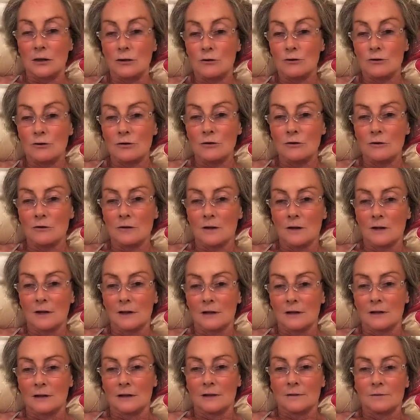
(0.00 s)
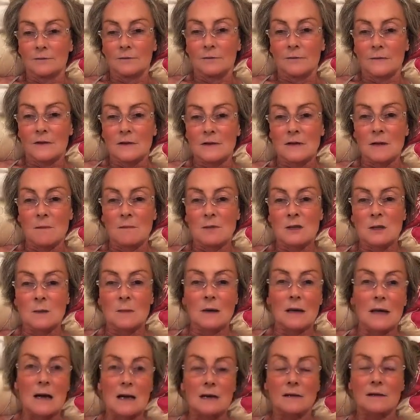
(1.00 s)
you too. Seems to
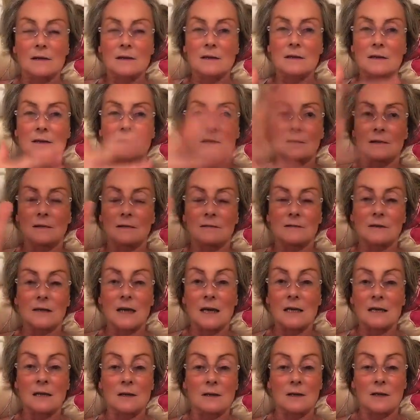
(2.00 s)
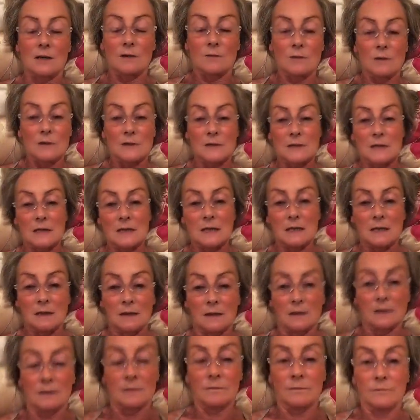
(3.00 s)
be like this. I don't know. We'll see.
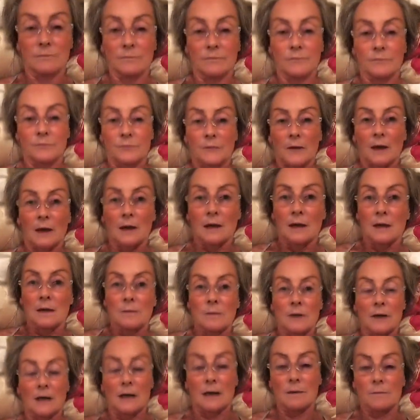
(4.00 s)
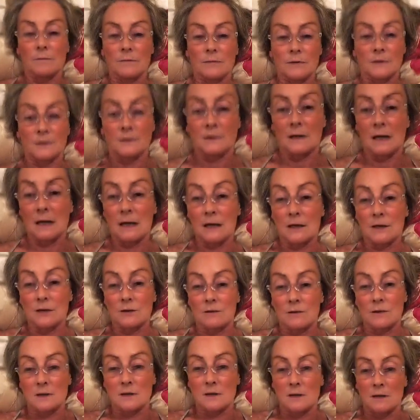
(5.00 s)
But I'm sticking
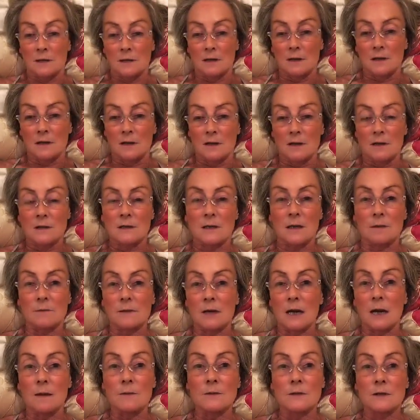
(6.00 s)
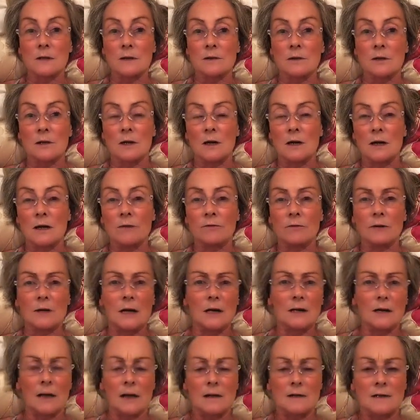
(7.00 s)
to it. sometimes, even
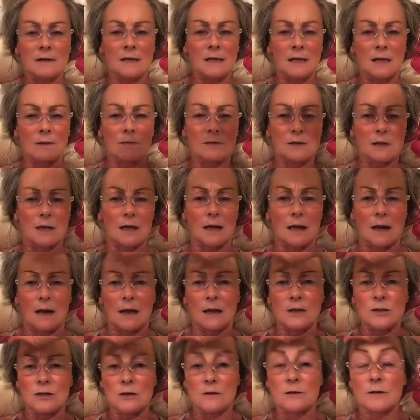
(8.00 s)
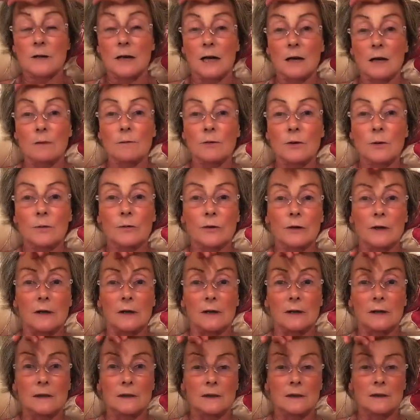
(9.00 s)
that I can see there was issues going on with the
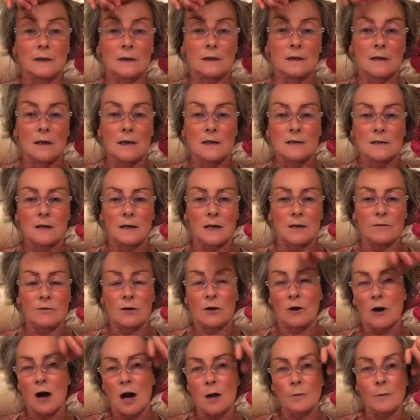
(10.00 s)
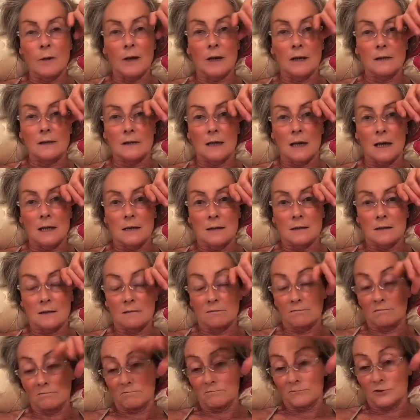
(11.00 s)
brain. So if you can't meditate,
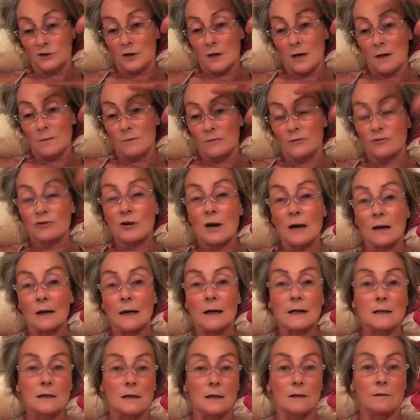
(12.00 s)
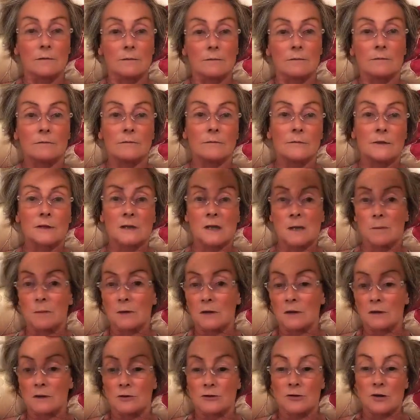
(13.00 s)
try later. Skip
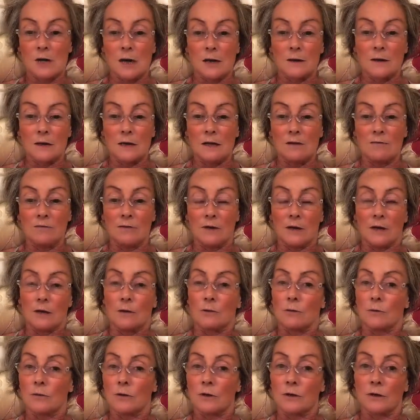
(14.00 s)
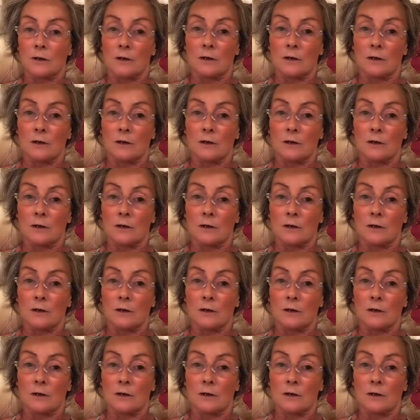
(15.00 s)
it and try in the evening, or.